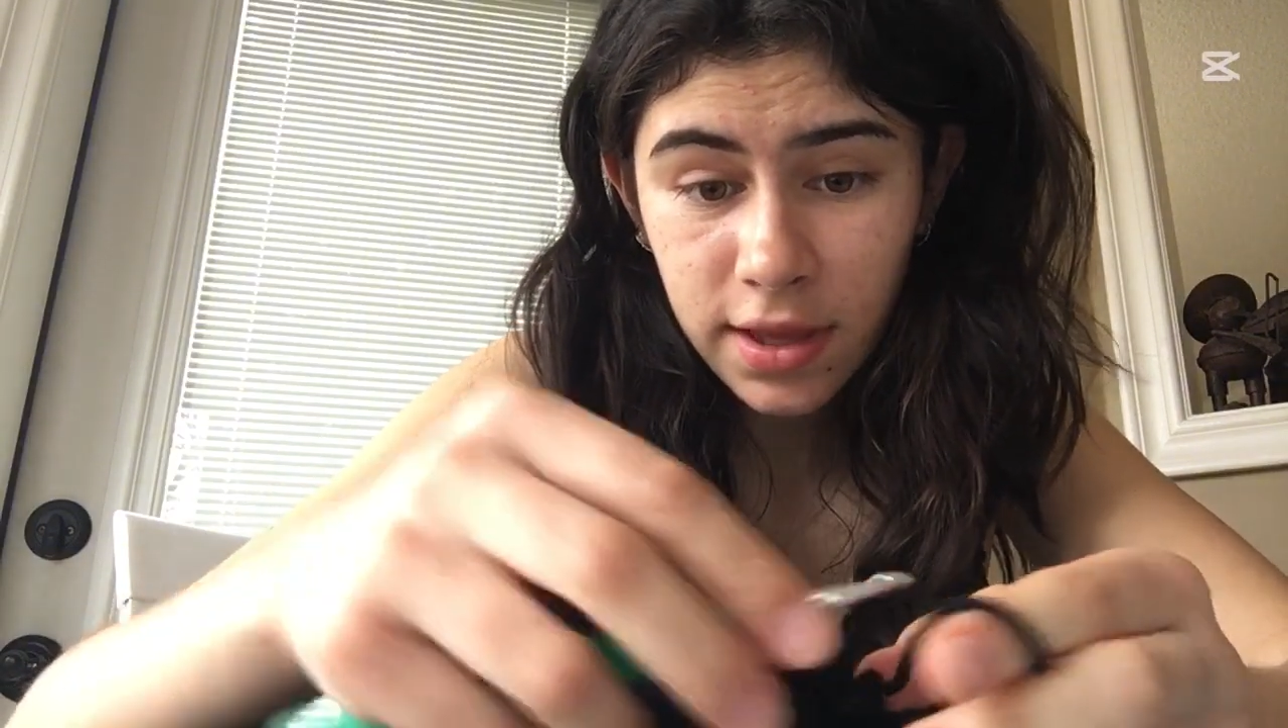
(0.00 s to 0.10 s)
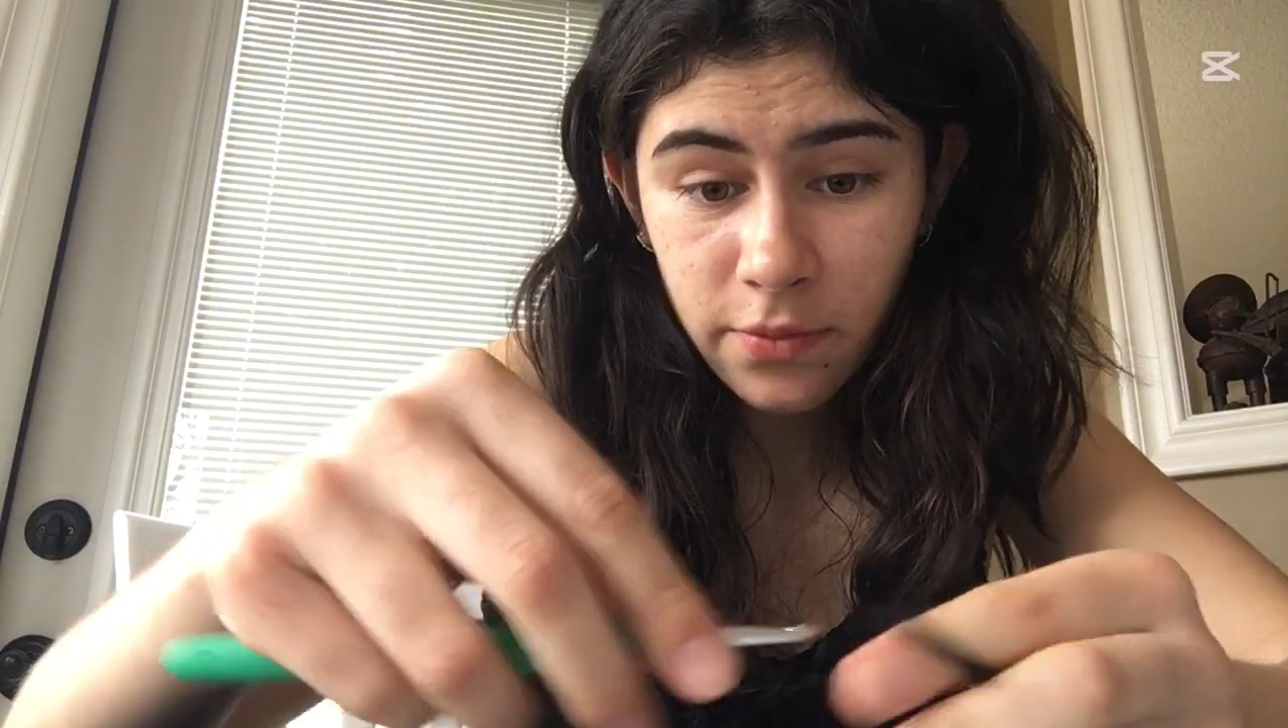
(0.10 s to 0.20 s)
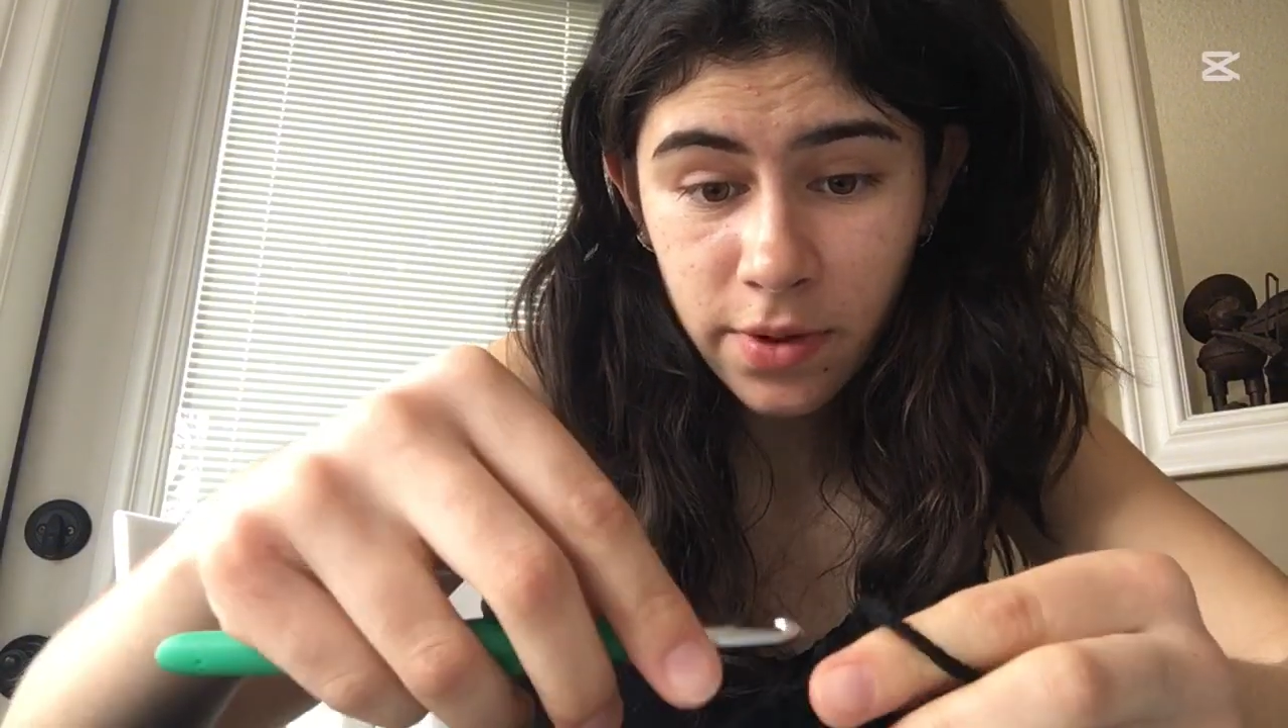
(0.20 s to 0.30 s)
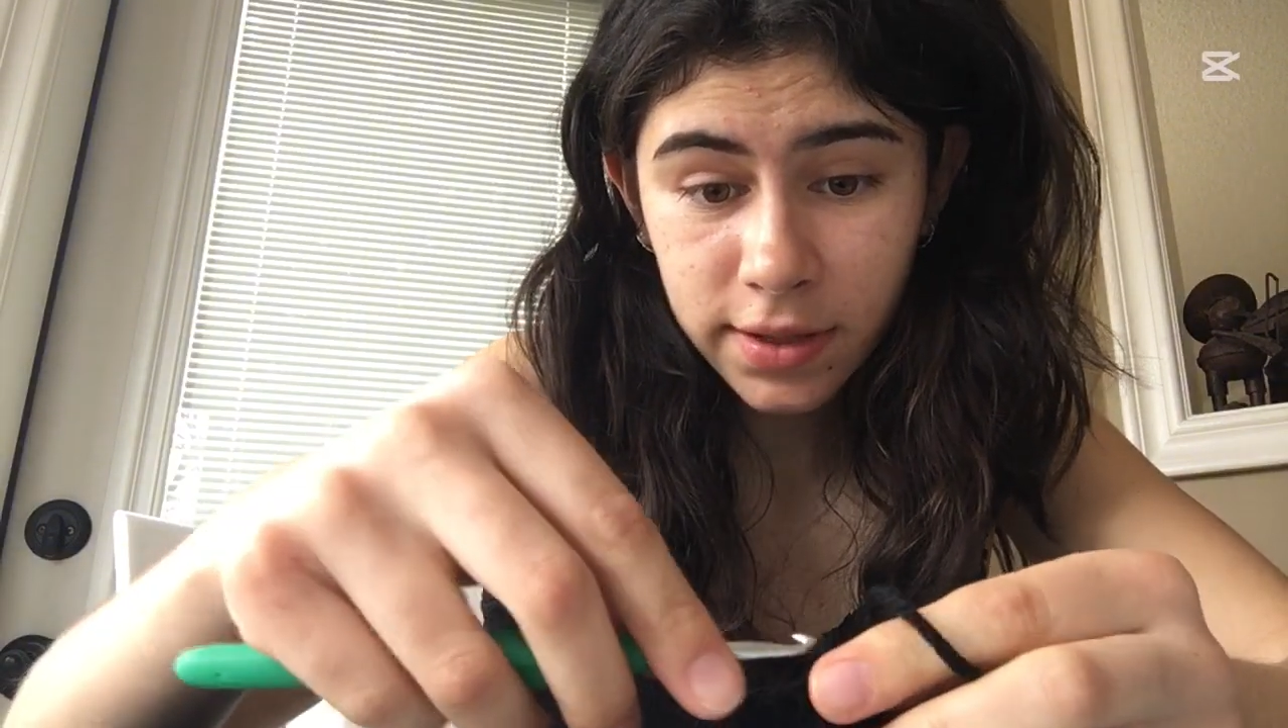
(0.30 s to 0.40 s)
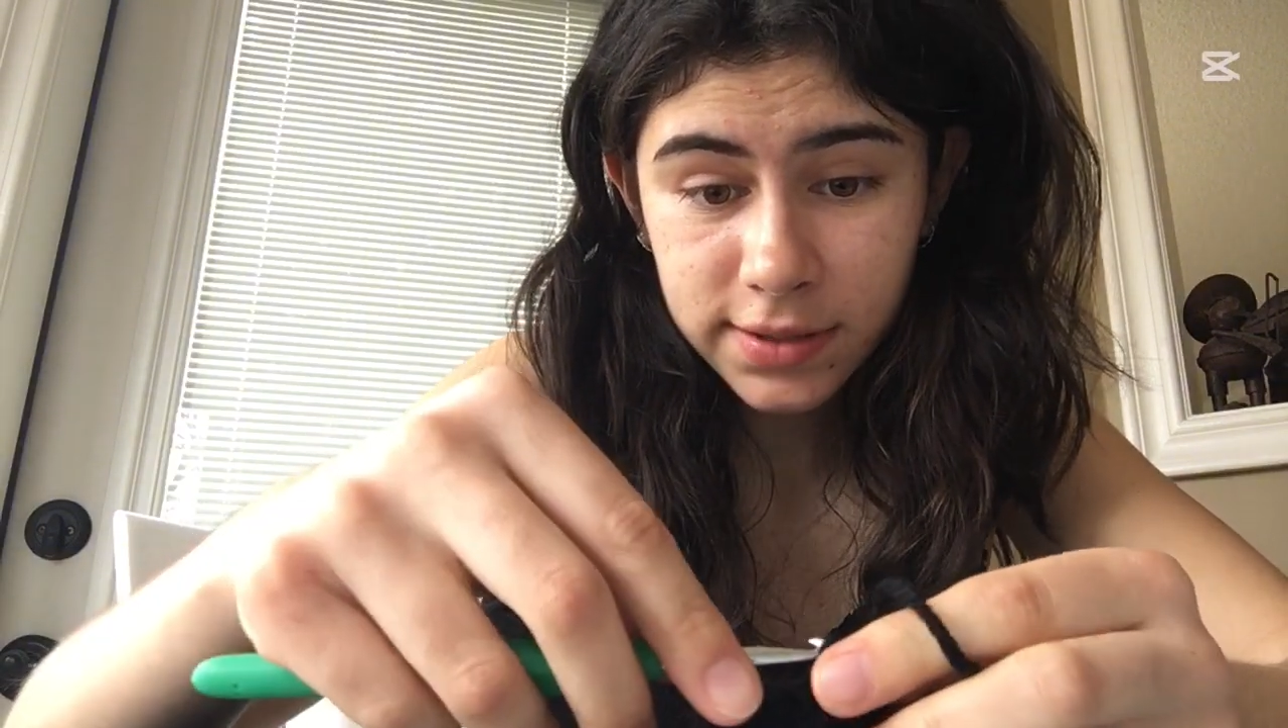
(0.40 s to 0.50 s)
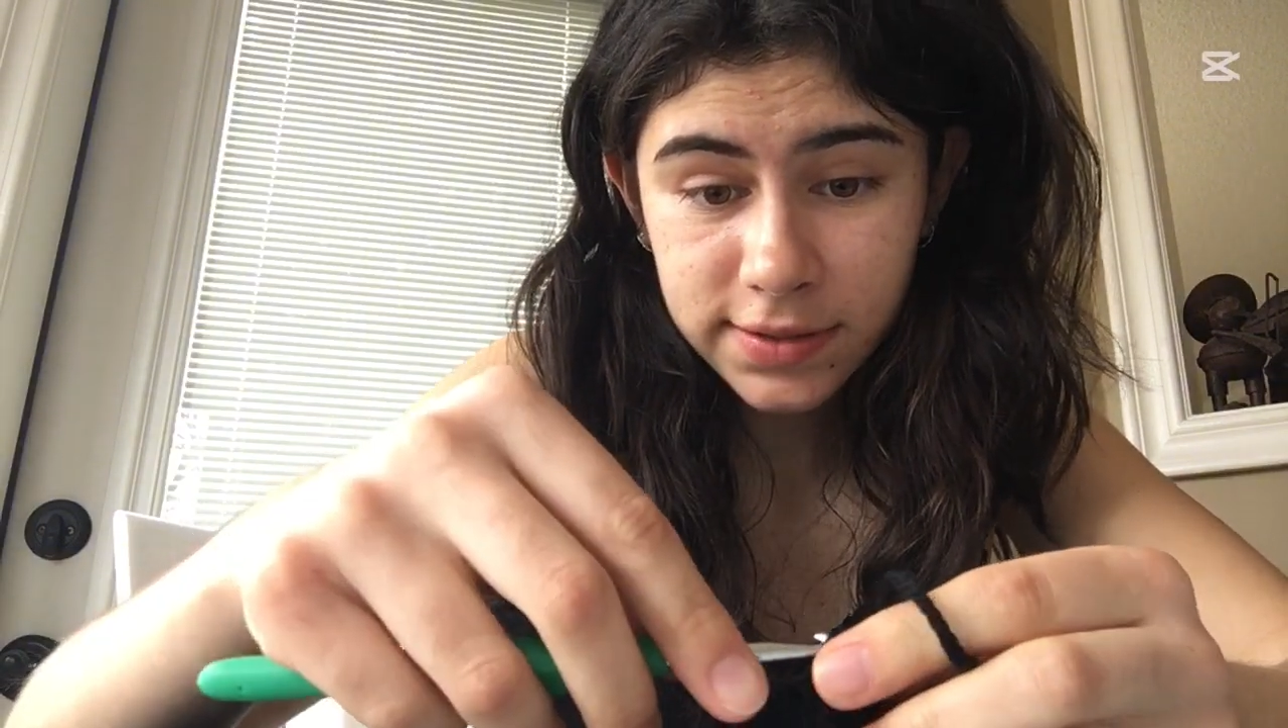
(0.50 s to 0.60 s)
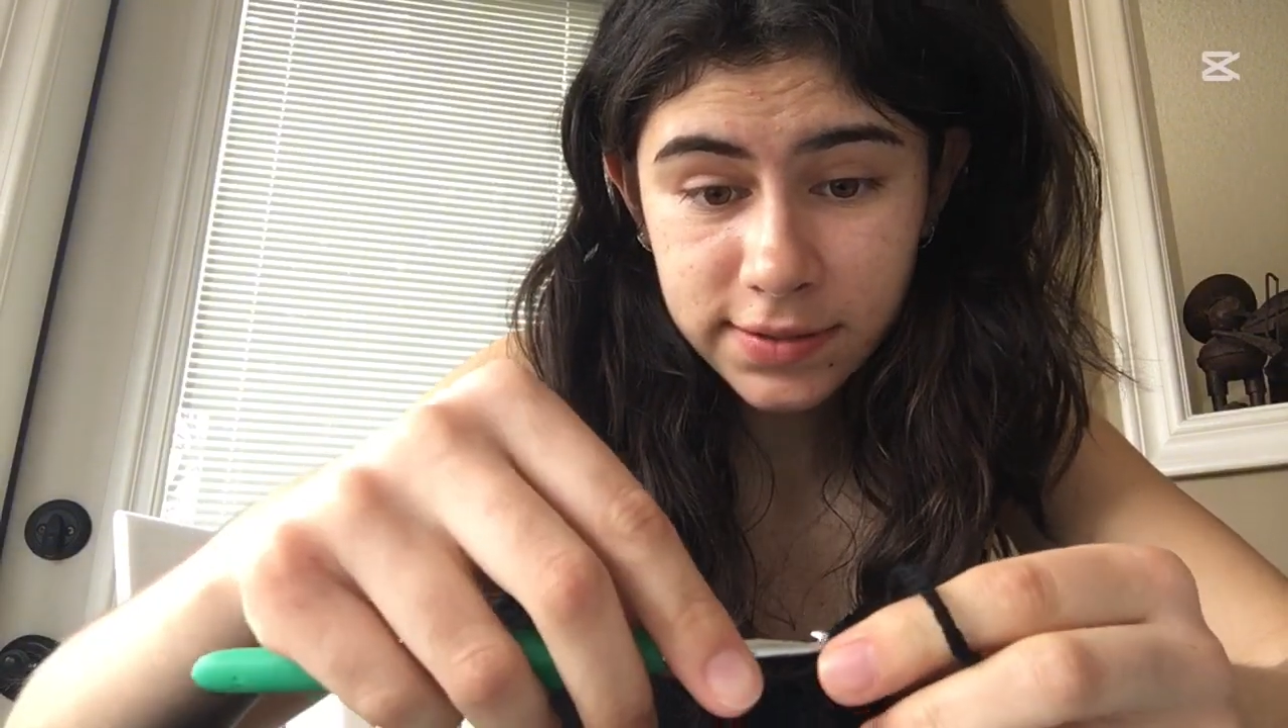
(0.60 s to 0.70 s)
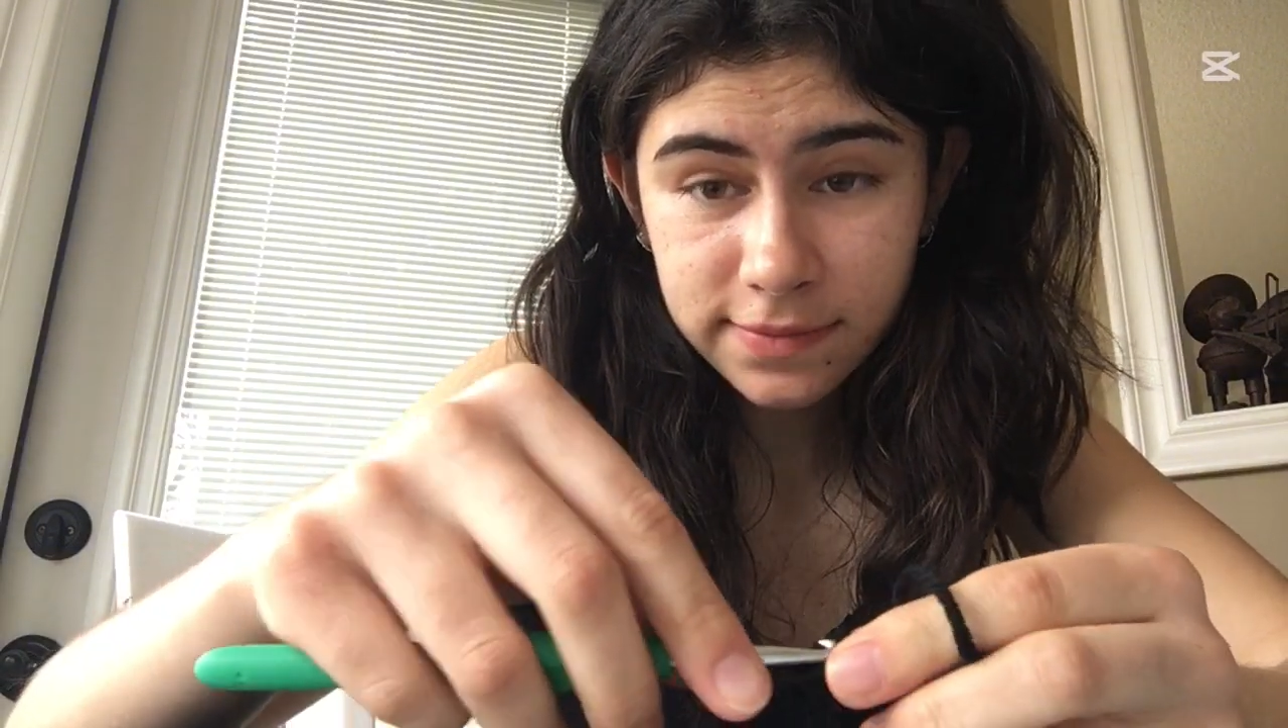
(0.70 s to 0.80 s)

Letterboxd,